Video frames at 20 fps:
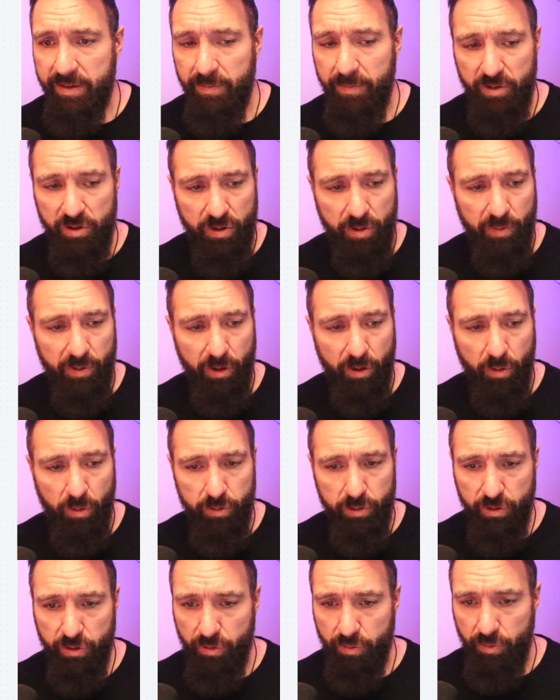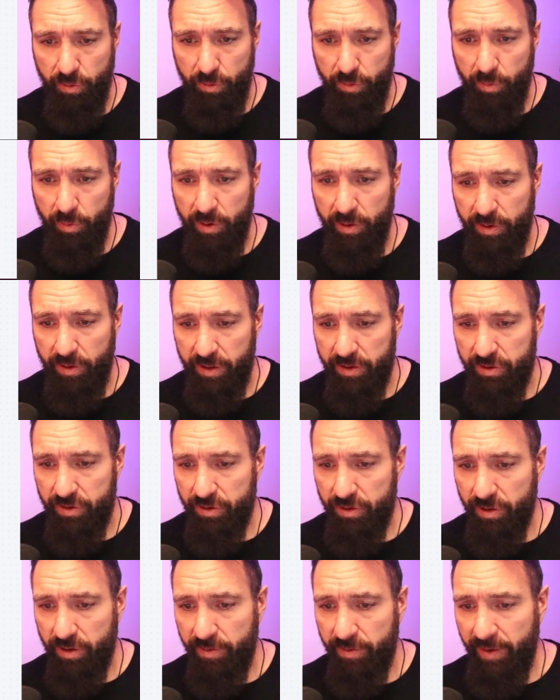someone goes through this
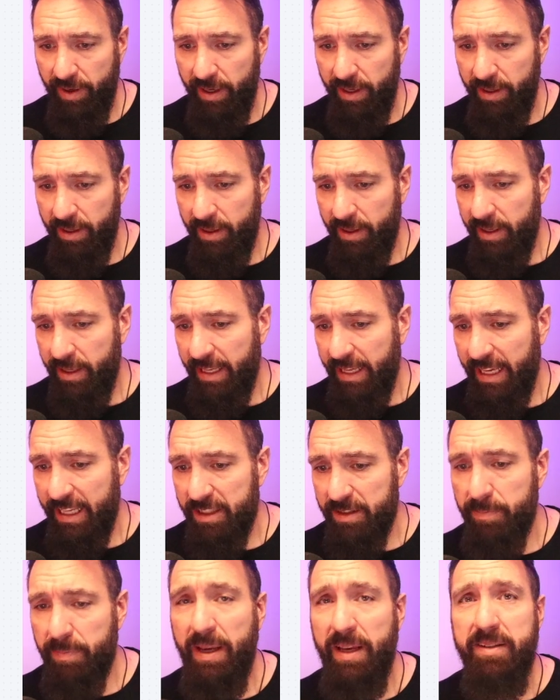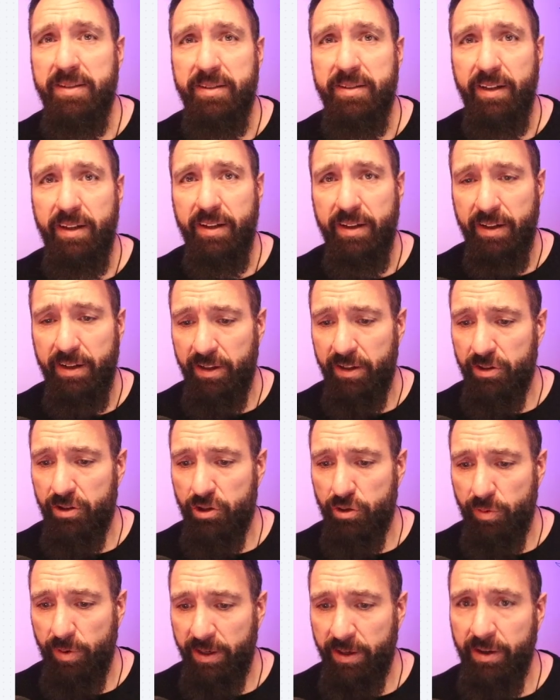survey, it's basically going to
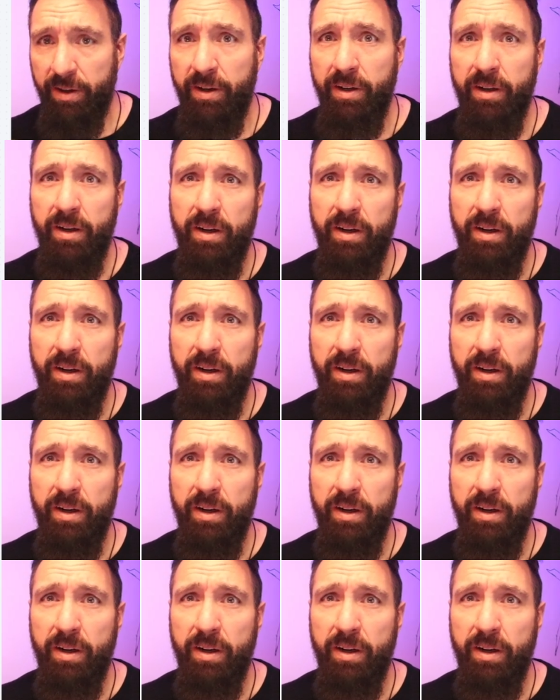trigger